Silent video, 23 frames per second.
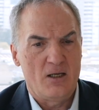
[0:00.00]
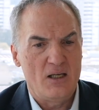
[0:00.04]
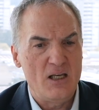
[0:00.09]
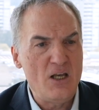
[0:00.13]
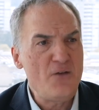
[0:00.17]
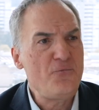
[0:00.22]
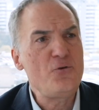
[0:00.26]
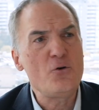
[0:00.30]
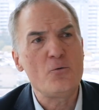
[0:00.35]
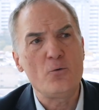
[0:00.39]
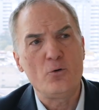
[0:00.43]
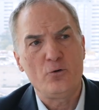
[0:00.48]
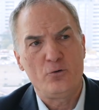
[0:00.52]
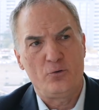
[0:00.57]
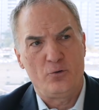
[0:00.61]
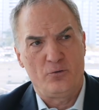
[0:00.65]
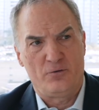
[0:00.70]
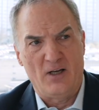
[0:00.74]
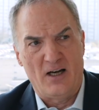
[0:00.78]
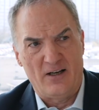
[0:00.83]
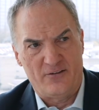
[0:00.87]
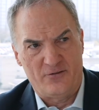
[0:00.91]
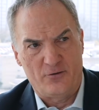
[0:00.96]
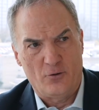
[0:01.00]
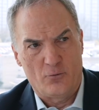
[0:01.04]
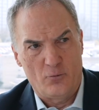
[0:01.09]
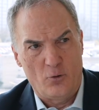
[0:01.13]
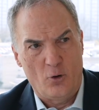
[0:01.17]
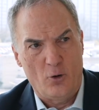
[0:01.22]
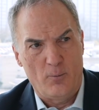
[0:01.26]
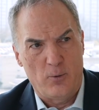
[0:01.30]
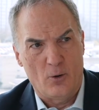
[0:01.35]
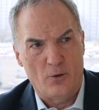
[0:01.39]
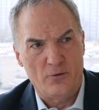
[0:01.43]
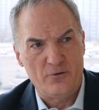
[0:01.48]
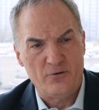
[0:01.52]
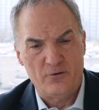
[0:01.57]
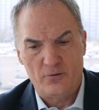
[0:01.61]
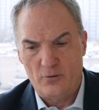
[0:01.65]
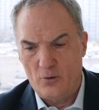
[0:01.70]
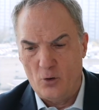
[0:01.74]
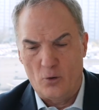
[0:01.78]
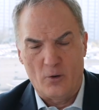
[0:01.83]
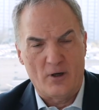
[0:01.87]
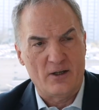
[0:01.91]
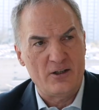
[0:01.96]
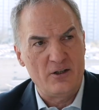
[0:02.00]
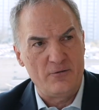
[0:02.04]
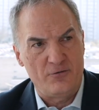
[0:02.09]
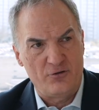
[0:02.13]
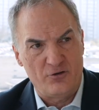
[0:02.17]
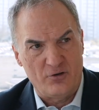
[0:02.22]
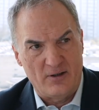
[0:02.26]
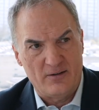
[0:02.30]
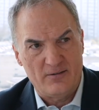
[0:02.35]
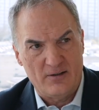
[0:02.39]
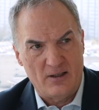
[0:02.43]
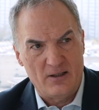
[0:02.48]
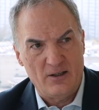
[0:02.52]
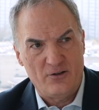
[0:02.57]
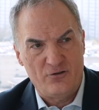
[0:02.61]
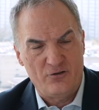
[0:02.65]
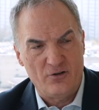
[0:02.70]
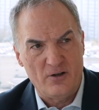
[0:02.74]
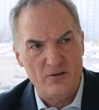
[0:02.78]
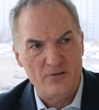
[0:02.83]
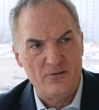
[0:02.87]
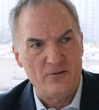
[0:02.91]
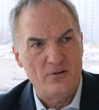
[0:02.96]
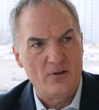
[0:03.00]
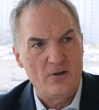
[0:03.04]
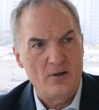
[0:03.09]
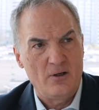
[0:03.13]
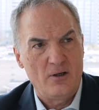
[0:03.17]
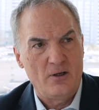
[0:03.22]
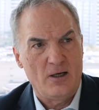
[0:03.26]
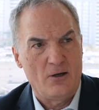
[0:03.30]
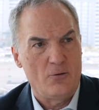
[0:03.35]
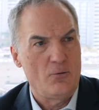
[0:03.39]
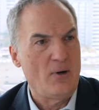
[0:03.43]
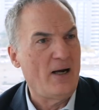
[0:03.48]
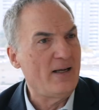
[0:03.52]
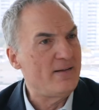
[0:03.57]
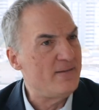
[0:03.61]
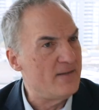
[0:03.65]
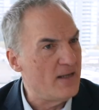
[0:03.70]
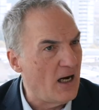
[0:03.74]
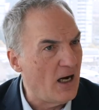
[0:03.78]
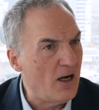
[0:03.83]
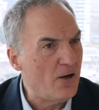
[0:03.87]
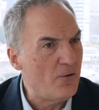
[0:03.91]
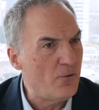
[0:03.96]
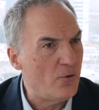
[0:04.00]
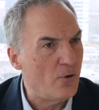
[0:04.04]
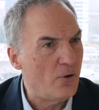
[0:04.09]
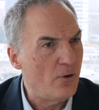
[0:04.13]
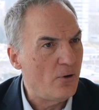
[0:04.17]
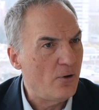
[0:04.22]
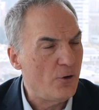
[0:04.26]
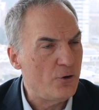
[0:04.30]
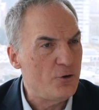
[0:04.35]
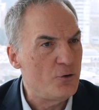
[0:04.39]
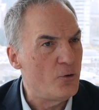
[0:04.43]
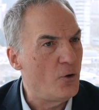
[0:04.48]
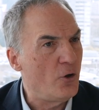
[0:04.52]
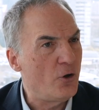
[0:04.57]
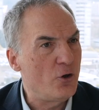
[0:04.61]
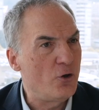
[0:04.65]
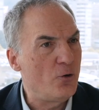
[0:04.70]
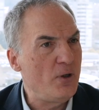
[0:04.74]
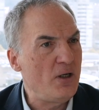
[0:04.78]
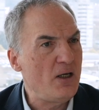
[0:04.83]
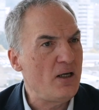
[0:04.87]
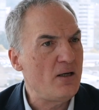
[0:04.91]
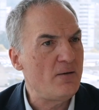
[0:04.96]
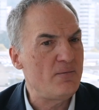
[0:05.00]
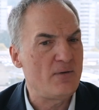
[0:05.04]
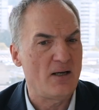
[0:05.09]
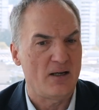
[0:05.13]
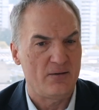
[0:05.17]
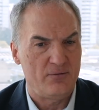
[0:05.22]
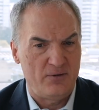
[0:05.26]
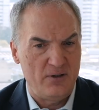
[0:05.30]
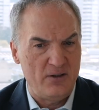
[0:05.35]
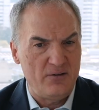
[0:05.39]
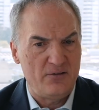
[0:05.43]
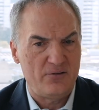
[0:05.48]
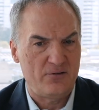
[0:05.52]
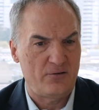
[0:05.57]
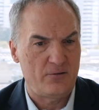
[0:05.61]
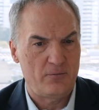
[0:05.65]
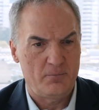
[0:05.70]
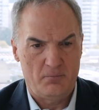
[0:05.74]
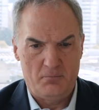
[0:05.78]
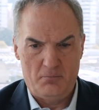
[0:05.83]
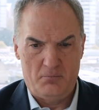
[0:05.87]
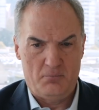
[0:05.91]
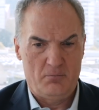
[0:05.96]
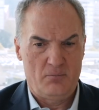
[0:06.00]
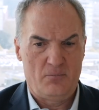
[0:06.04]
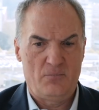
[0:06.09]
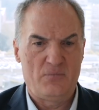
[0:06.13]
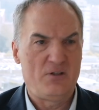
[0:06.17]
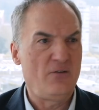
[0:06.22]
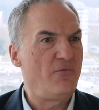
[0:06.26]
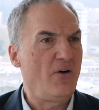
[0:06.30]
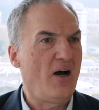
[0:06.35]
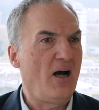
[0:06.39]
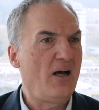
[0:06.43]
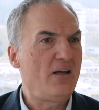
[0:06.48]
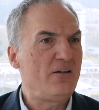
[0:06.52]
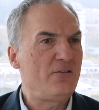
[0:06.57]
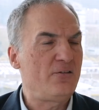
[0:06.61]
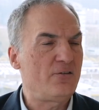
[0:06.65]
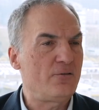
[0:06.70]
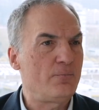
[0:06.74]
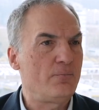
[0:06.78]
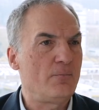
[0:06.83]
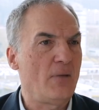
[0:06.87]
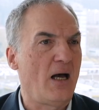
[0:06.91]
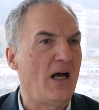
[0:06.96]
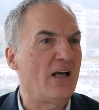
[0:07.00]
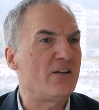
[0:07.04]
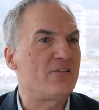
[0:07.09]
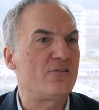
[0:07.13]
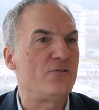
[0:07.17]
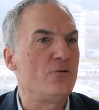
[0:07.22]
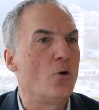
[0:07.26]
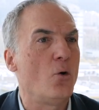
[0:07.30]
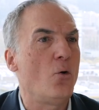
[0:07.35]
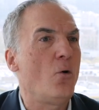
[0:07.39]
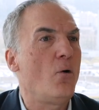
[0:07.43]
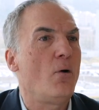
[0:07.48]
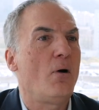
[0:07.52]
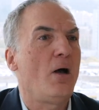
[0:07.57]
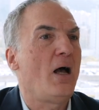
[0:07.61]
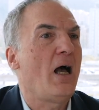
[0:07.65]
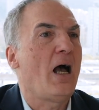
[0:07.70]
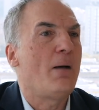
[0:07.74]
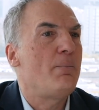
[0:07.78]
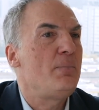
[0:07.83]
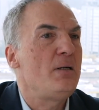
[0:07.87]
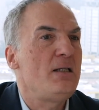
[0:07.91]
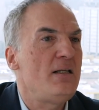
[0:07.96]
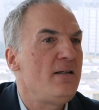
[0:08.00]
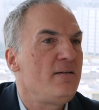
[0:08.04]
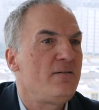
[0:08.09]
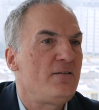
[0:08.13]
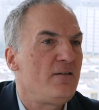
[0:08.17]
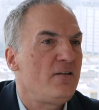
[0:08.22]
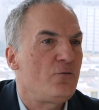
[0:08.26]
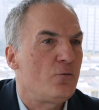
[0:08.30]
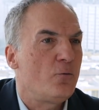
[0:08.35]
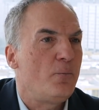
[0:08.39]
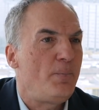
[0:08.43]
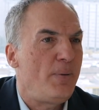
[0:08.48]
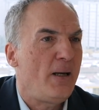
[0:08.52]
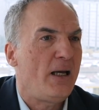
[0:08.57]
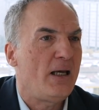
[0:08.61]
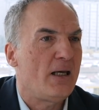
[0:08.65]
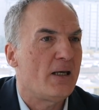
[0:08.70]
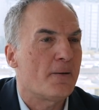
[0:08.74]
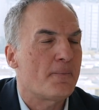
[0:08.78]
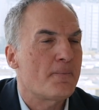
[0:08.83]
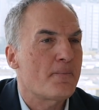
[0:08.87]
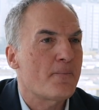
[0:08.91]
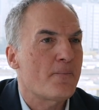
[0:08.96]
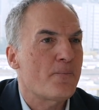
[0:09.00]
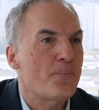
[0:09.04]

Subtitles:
If you want to tax a robot or artificial intelligence right now, you agree that this device has no ability to pay.